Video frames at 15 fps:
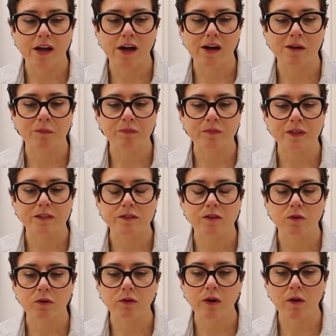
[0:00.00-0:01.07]
Um,
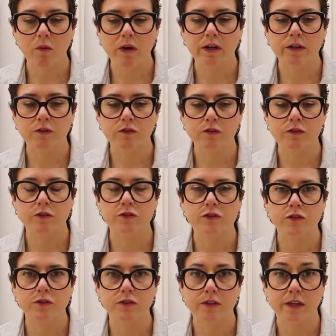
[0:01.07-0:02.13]
so, who I want to
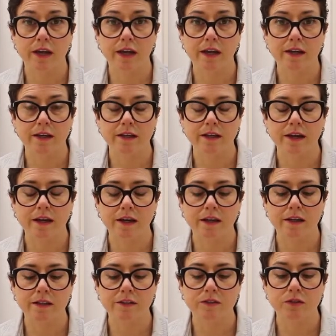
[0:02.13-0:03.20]
introduce you today
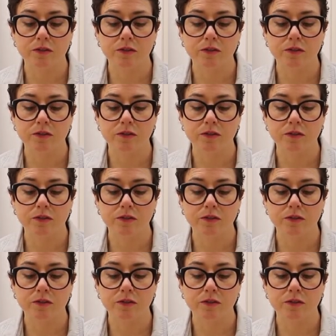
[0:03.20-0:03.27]
uh,